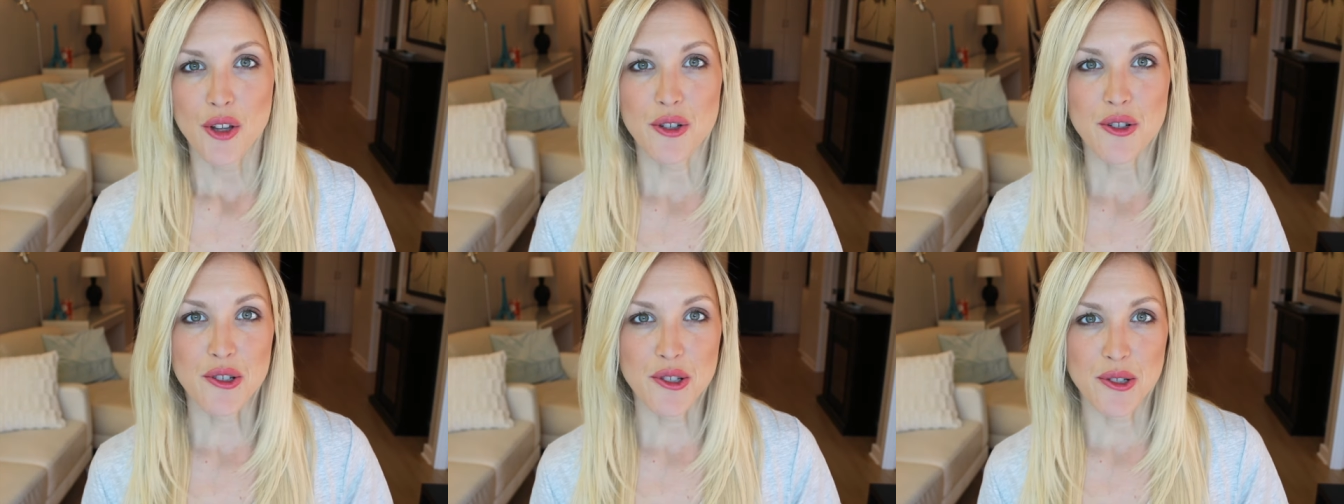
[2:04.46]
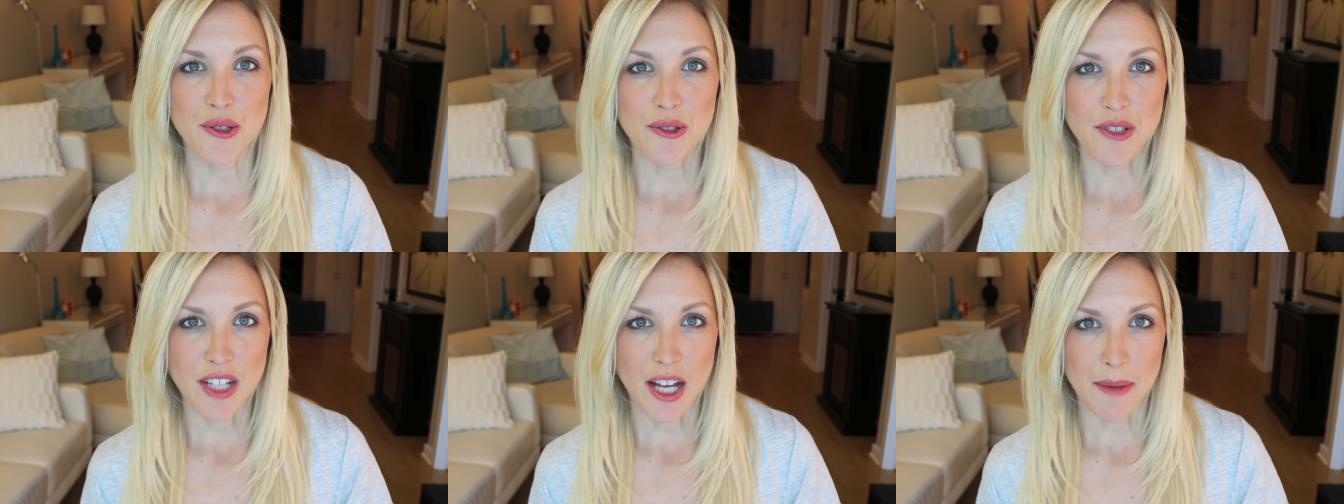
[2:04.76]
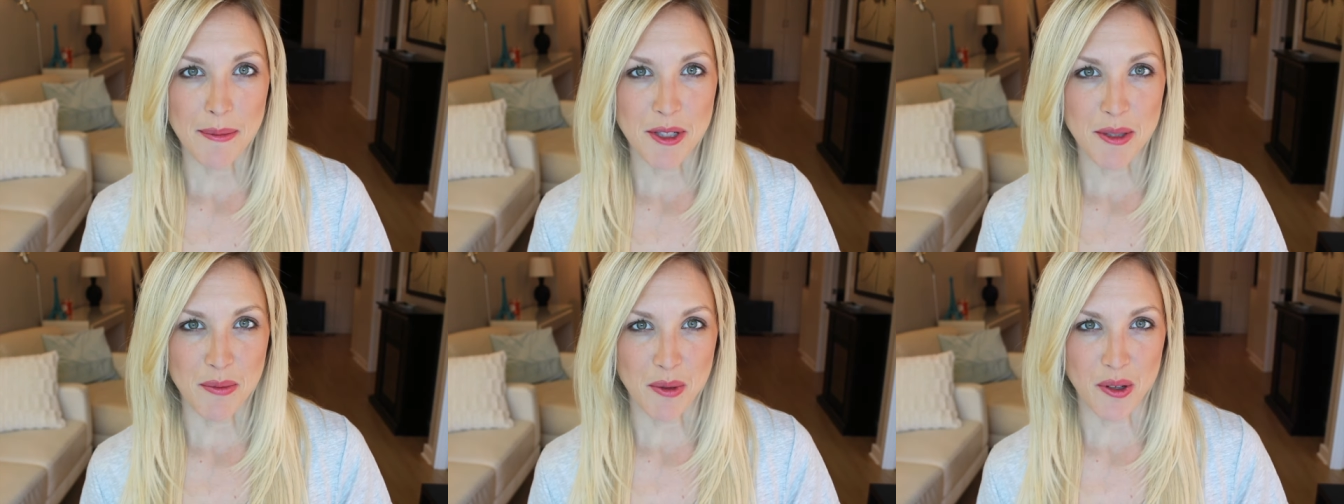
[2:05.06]
There's two
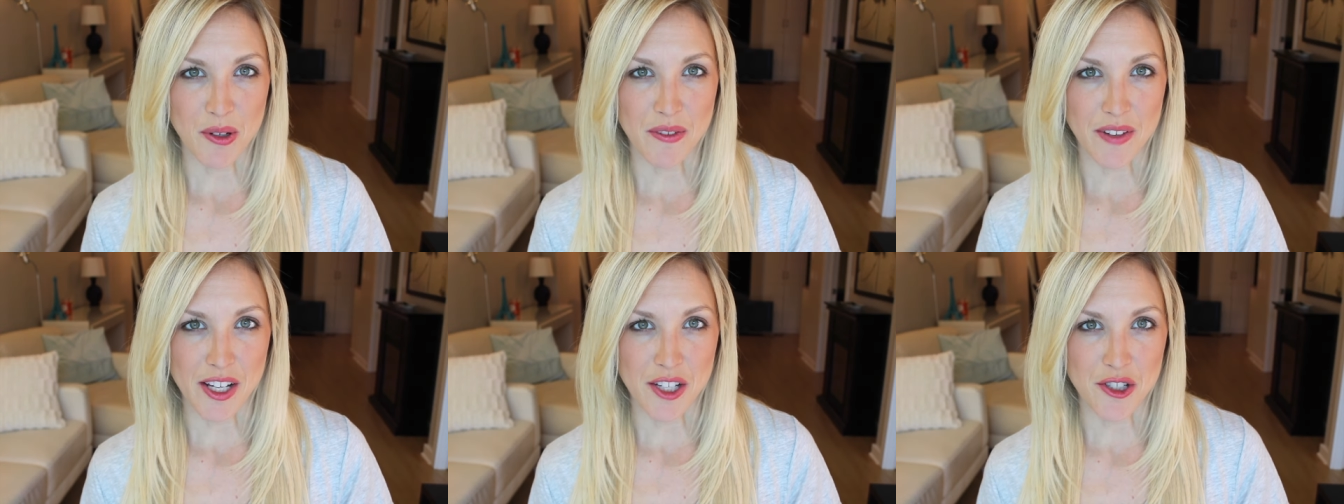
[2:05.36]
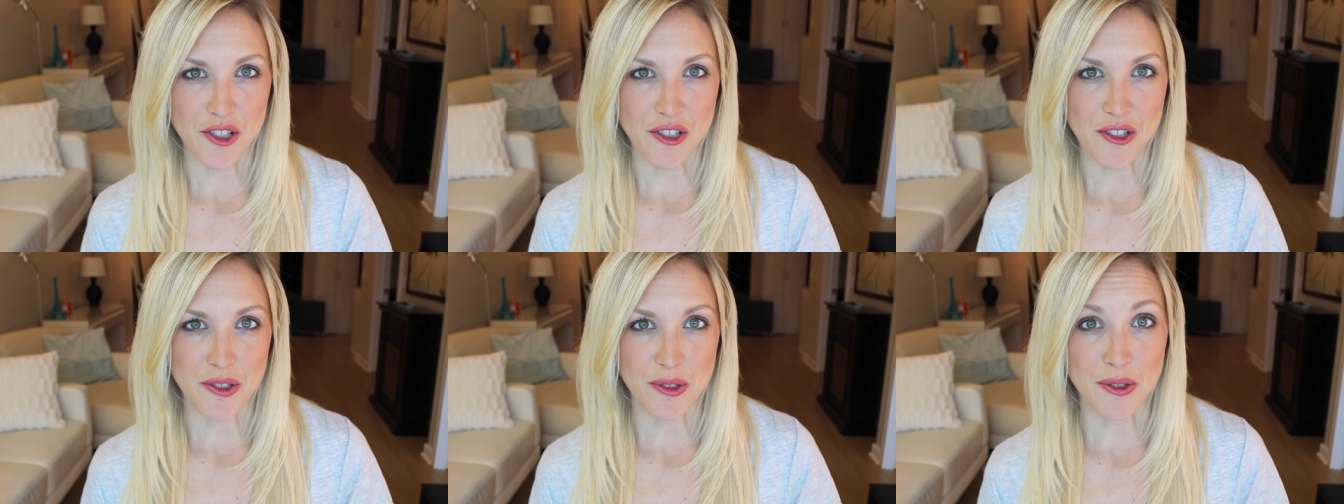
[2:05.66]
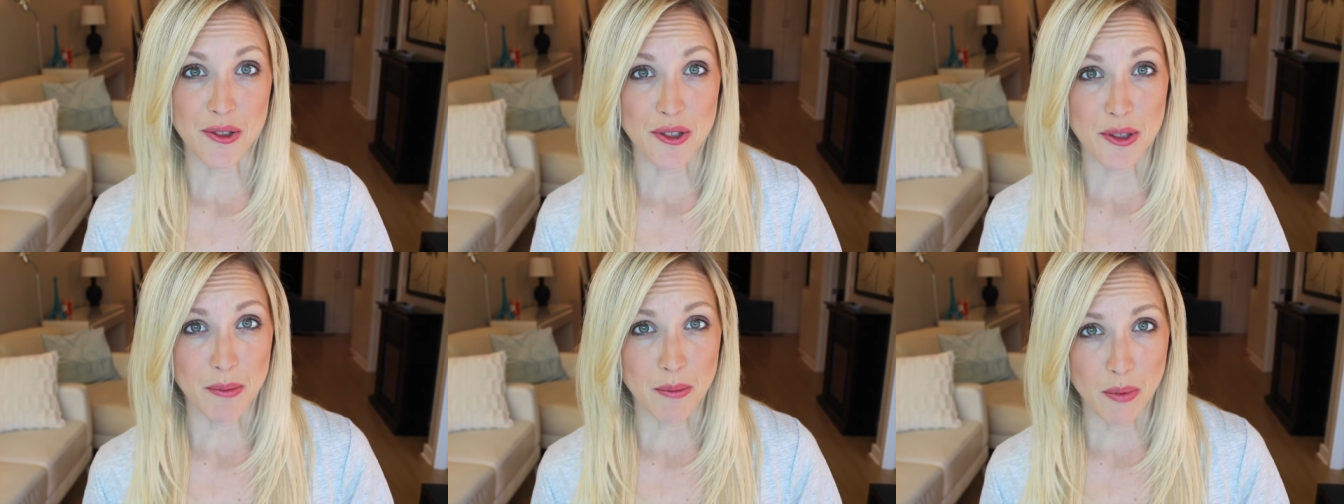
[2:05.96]
types of motivations.
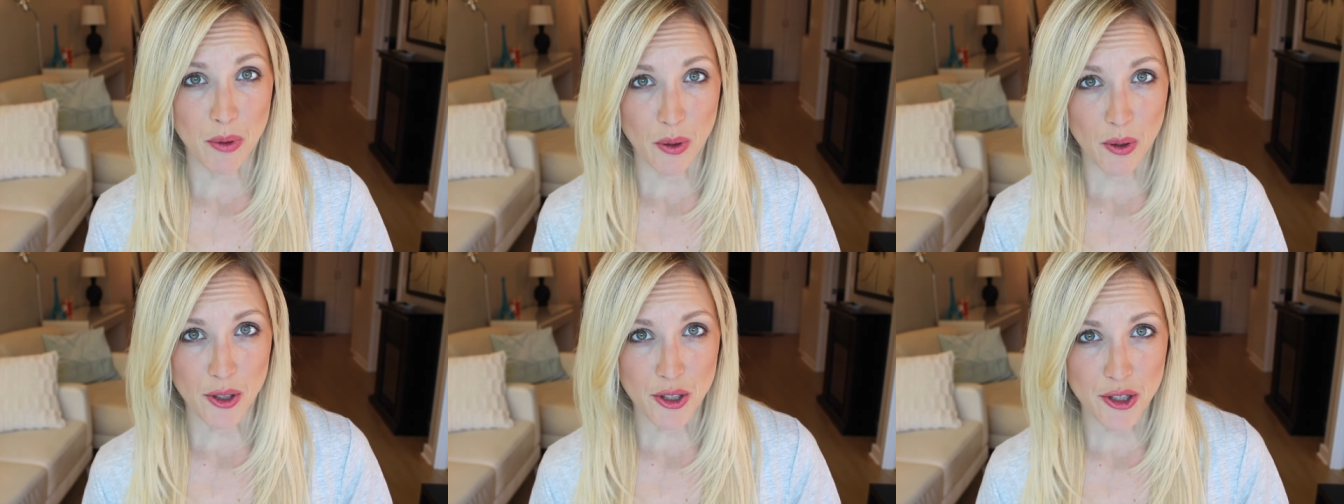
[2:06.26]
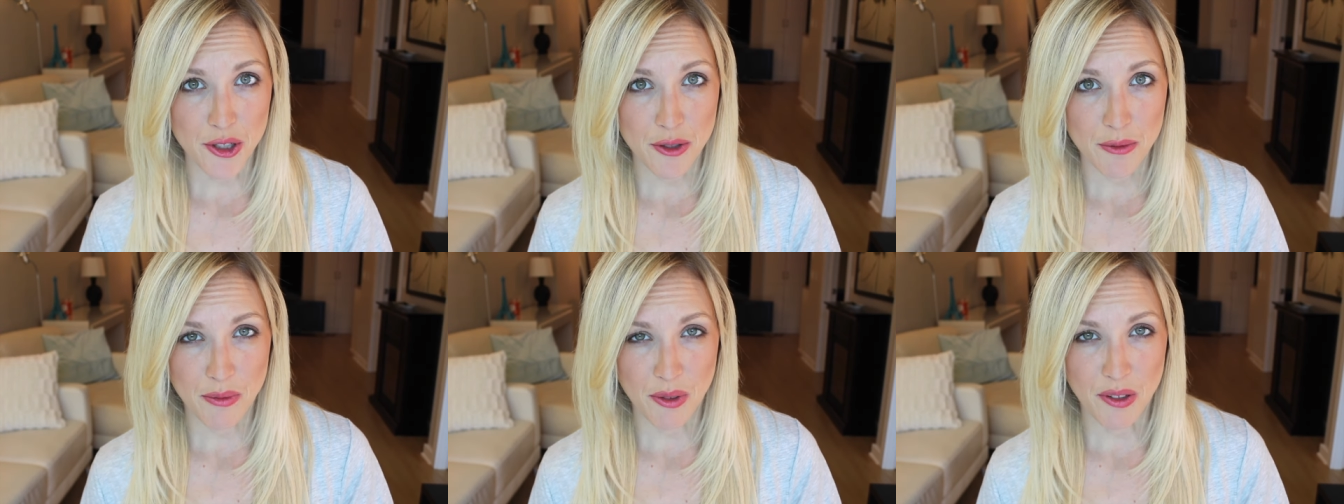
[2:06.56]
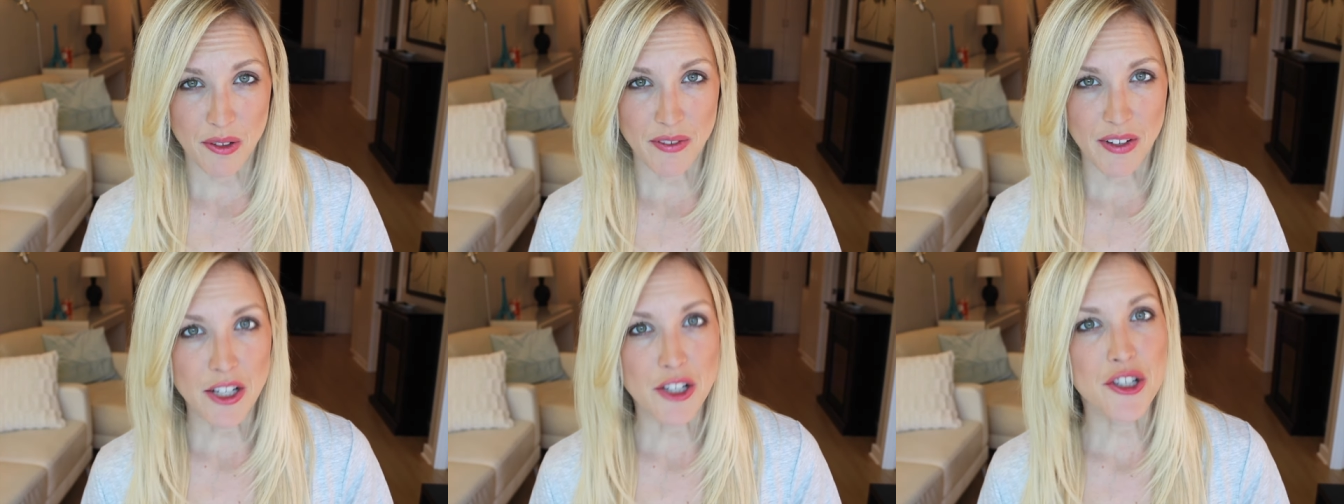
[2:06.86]
There's the push
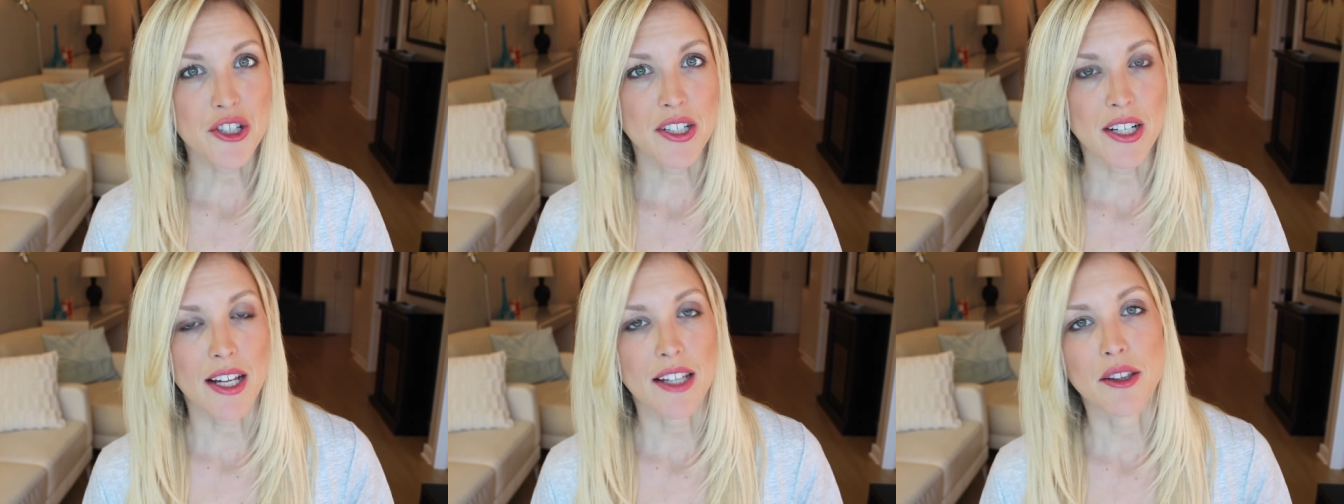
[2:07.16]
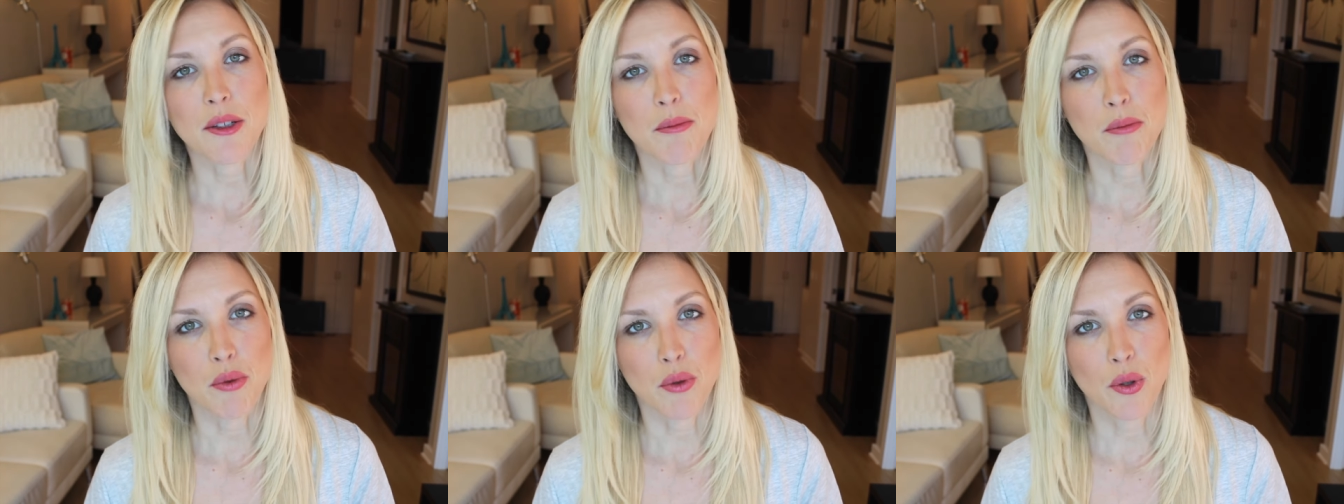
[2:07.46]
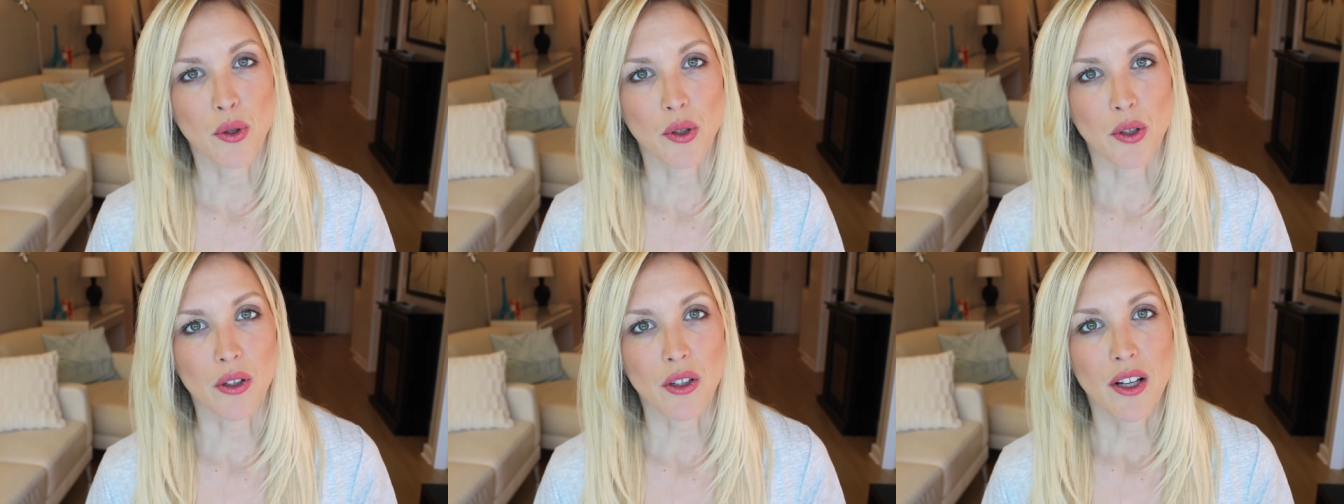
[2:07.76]
motivation and the
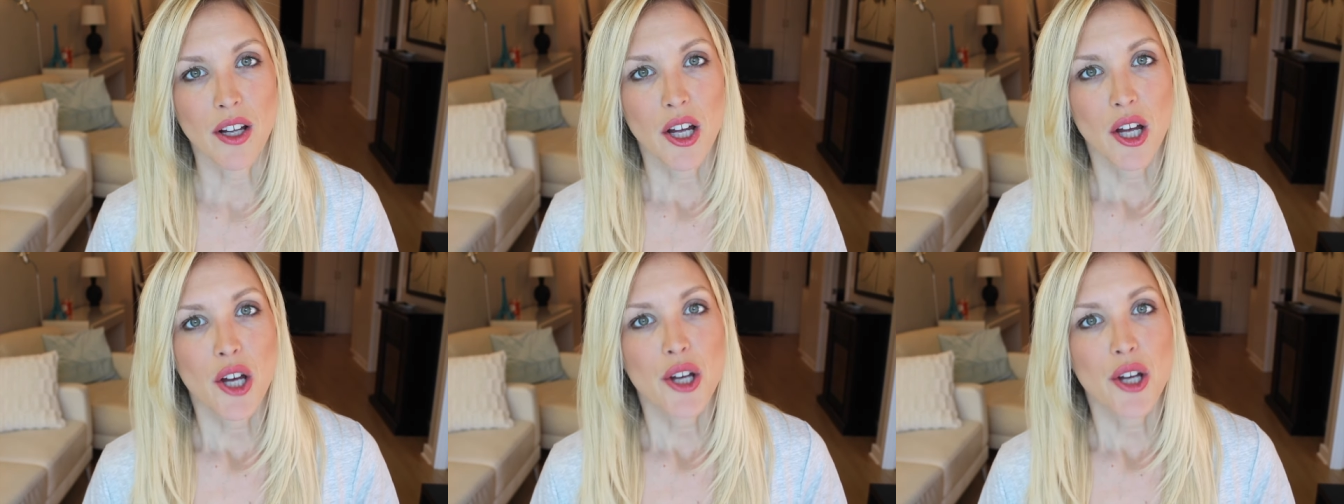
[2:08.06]
pull.